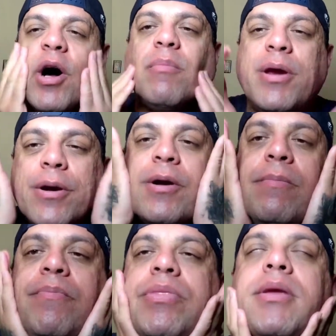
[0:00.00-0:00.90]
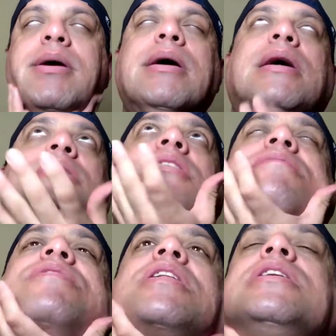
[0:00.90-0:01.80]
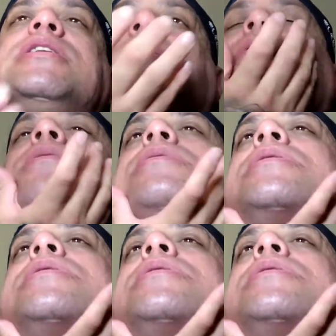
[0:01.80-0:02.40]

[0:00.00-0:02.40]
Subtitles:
balm here, as I'm feeling it,